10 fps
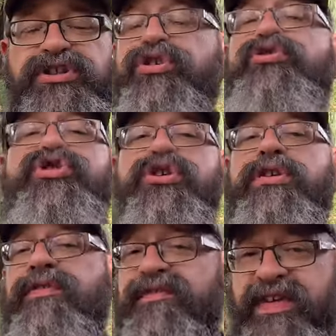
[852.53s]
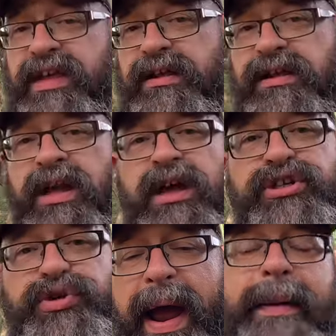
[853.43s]
so you shouldn't feel
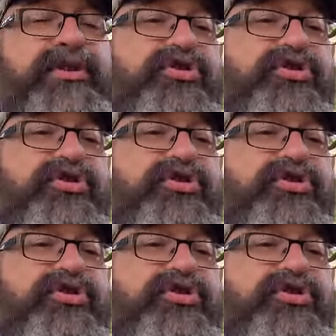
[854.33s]
trapped.